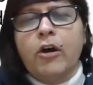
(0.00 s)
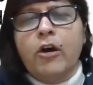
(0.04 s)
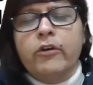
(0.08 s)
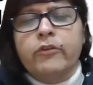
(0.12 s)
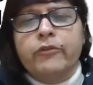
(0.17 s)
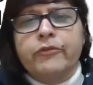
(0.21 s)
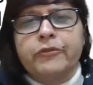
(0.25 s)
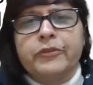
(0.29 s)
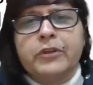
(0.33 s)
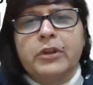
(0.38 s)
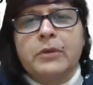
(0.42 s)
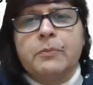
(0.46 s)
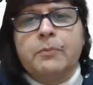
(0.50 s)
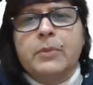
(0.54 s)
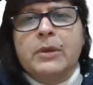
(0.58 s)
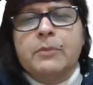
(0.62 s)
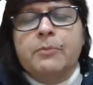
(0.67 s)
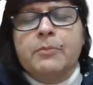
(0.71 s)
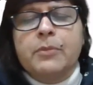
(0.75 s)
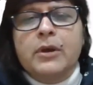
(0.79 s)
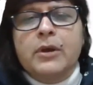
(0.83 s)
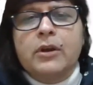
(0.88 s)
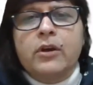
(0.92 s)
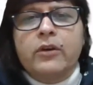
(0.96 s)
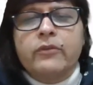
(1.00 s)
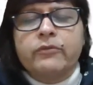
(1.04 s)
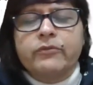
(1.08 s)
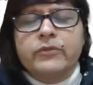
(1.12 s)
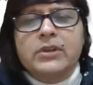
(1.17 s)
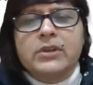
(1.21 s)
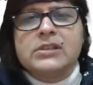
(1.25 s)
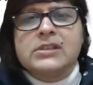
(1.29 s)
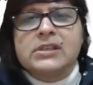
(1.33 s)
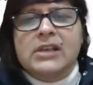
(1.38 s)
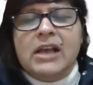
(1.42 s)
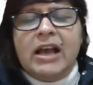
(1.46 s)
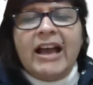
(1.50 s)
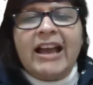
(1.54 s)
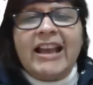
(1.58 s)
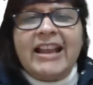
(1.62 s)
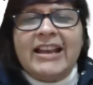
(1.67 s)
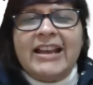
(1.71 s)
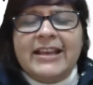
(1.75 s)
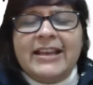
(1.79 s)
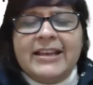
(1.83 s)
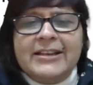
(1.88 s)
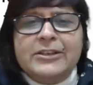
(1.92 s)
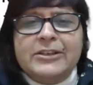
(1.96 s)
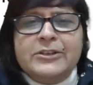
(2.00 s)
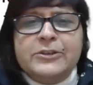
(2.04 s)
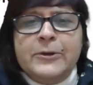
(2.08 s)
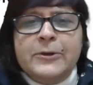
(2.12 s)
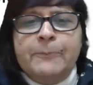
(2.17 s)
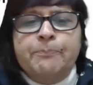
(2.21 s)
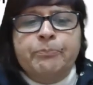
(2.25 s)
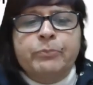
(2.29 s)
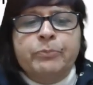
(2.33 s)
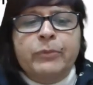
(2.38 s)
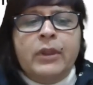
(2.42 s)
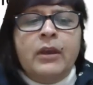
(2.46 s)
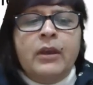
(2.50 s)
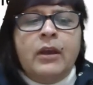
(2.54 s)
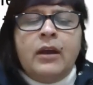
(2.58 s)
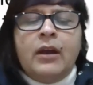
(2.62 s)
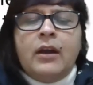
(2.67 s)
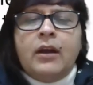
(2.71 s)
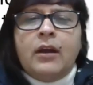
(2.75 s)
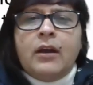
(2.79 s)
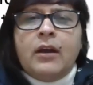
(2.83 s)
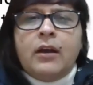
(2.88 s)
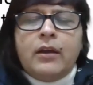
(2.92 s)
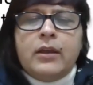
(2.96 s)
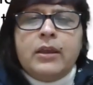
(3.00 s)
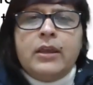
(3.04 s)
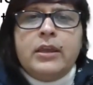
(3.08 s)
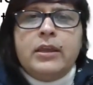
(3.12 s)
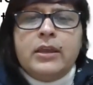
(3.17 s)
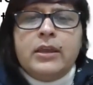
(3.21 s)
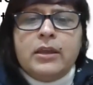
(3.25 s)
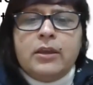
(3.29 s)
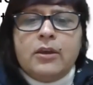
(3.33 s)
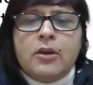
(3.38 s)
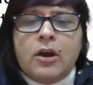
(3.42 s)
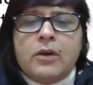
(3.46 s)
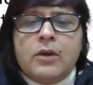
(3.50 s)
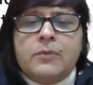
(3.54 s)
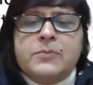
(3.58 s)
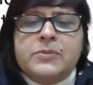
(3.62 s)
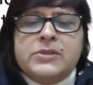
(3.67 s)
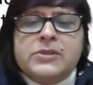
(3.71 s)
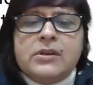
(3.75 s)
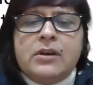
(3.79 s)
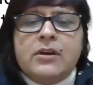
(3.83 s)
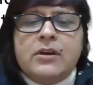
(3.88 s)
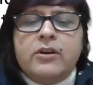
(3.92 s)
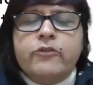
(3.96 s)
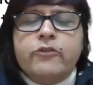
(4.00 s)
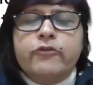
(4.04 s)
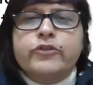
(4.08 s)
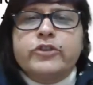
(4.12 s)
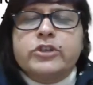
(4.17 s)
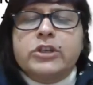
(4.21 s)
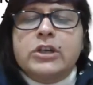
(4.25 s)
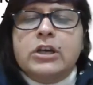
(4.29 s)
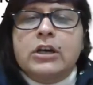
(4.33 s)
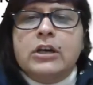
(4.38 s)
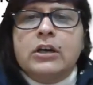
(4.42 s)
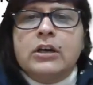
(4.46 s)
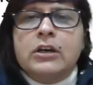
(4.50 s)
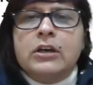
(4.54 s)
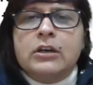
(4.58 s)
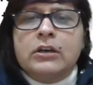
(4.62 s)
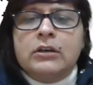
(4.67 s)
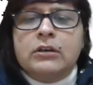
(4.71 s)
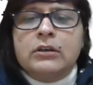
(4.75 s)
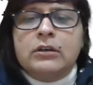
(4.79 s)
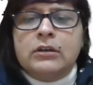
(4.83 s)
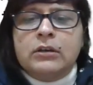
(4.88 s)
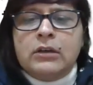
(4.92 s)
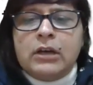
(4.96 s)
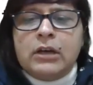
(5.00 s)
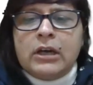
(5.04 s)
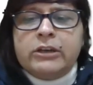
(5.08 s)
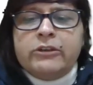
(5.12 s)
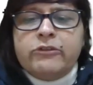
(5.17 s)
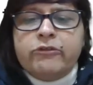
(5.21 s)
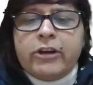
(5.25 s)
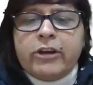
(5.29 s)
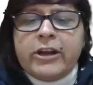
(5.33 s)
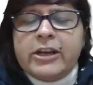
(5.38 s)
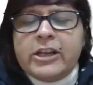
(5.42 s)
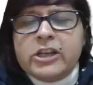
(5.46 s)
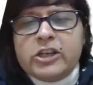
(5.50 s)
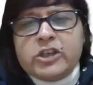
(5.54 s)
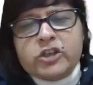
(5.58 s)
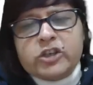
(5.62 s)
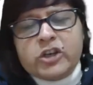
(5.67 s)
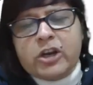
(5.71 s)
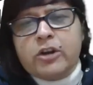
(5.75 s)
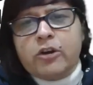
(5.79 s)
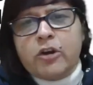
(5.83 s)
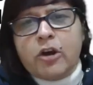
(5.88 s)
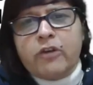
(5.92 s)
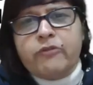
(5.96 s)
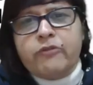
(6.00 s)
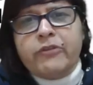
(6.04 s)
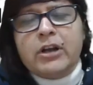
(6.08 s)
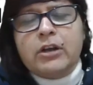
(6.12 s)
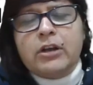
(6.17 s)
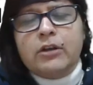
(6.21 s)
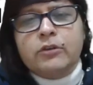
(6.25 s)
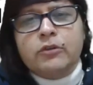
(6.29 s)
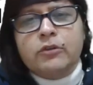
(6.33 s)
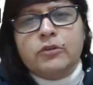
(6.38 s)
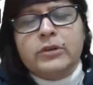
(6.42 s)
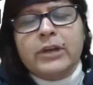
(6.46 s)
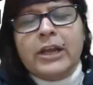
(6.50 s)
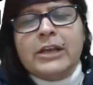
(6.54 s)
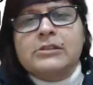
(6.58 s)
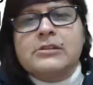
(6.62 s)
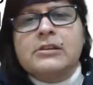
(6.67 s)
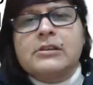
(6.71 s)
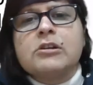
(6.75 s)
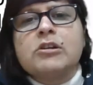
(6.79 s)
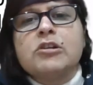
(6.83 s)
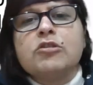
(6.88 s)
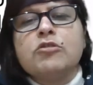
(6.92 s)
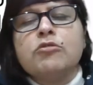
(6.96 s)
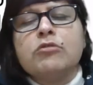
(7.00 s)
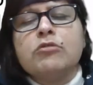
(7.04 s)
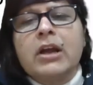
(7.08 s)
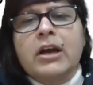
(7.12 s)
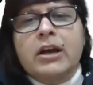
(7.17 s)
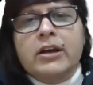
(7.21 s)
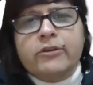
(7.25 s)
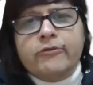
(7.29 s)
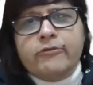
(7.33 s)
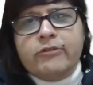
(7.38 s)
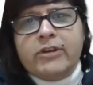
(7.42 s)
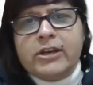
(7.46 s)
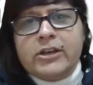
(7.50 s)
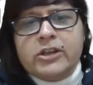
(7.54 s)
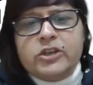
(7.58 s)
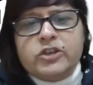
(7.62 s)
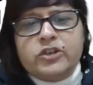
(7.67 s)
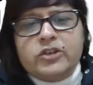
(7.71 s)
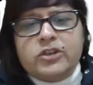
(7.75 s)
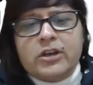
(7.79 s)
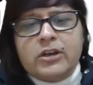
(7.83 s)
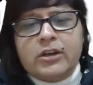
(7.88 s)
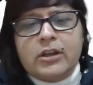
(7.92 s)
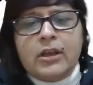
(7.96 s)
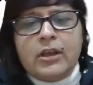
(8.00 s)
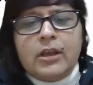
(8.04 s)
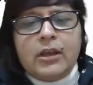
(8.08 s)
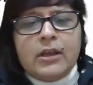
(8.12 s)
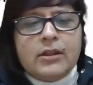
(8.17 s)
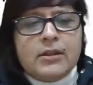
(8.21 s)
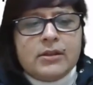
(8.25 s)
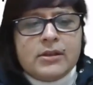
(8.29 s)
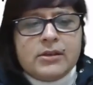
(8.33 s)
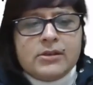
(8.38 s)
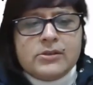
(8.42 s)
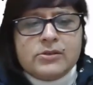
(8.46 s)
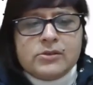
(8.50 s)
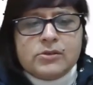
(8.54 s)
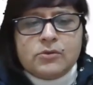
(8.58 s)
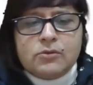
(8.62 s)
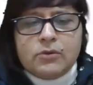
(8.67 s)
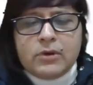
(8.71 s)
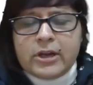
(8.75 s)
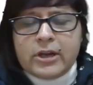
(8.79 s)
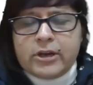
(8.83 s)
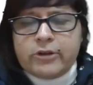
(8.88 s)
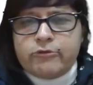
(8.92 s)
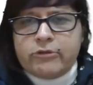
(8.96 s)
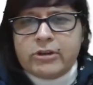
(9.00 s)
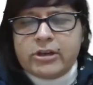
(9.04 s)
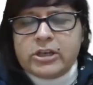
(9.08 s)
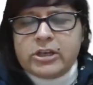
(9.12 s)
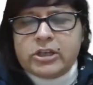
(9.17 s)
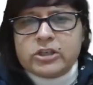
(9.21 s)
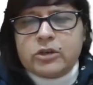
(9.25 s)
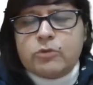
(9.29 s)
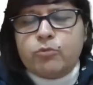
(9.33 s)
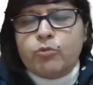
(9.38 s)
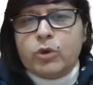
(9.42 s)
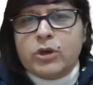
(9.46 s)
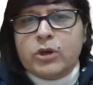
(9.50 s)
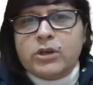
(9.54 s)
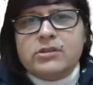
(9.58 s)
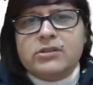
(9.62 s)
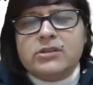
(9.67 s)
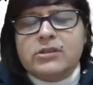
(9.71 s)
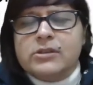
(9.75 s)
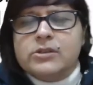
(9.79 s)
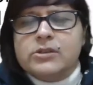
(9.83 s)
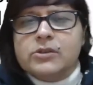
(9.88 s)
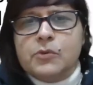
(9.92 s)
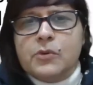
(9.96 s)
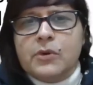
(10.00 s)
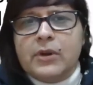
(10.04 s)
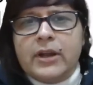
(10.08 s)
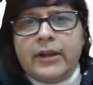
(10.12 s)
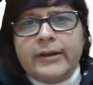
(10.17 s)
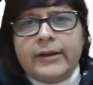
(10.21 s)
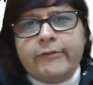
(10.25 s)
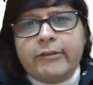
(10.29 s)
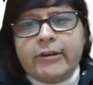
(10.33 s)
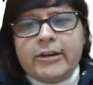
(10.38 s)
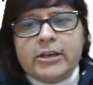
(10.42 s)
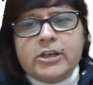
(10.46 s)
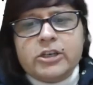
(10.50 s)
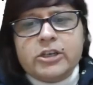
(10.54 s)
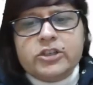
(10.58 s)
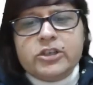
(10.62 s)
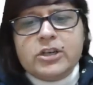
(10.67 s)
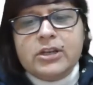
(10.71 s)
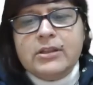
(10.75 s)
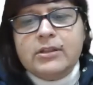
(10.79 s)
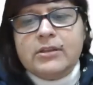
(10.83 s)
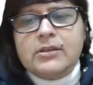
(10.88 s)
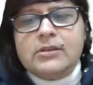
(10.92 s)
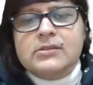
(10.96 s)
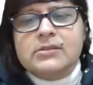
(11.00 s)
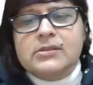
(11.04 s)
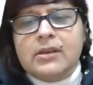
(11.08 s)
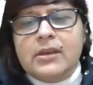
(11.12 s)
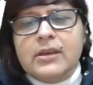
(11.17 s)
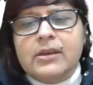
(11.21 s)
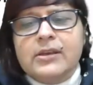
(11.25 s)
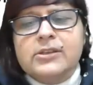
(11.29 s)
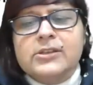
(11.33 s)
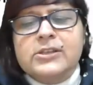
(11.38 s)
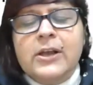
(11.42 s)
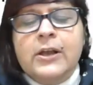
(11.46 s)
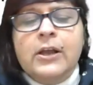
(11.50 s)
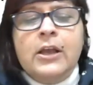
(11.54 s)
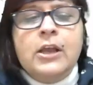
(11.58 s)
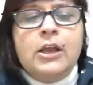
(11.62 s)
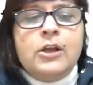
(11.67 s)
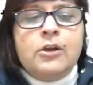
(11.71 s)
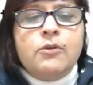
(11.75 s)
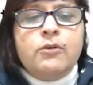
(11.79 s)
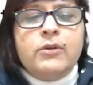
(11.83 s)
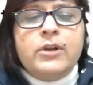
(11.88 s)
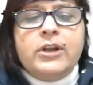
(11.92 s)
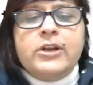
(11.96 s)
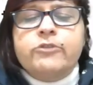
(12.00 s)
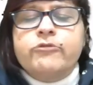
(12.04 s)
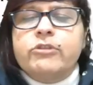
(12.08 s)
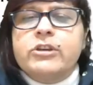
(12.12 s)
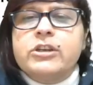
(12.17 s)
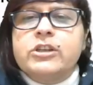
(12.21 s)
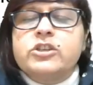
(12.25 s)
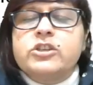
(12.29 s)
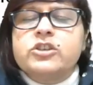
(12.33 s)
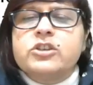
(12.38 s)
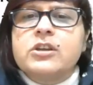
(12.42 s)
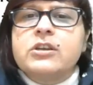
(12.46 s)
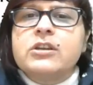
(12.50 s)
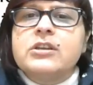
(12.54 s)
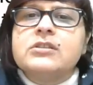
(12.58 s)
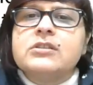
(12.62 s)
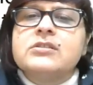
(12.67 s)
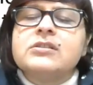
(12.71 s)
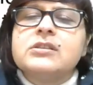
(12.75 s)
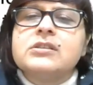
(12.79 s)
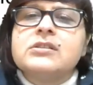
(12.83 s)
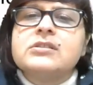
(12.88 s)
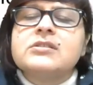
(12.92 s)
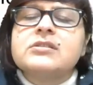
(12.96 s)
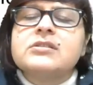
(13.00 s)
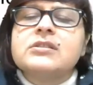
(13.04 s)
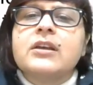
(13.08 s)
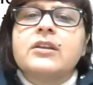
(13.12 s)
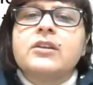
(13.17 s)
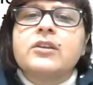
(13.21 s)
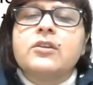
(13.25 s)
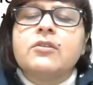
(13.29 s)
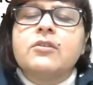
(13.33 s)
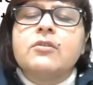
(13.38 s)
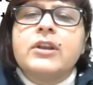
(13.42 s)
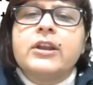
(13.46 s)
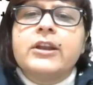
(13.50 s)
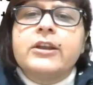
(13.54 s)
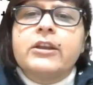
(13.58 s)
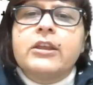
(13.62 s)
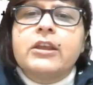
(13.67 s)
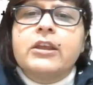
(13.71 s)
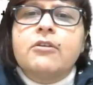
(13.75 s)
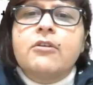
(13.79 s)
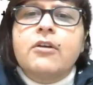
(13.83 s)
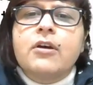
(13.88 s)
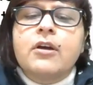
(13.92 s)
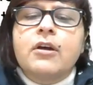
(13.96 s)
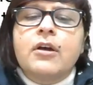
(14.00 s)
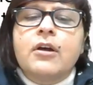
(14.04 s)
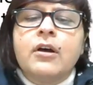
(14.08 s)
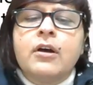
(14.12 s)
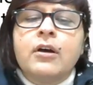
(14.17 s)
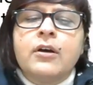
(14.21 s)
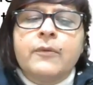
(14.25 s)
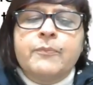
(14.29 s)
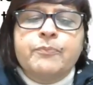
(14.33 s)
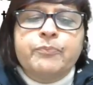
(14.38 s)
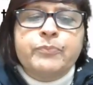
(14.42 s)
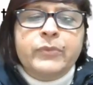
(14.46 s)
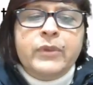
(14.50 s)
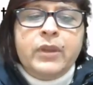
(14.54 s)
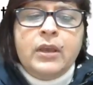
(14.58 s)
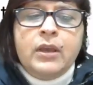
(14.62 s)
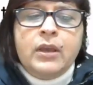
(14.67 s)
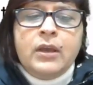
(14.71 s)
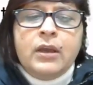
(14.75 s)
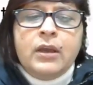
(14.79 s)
of the people of this island. he observed a tradition of a, known as a Kula tradition. In this Kula tradition, what is this Kula tradition? This is Kula tradition is the circulating or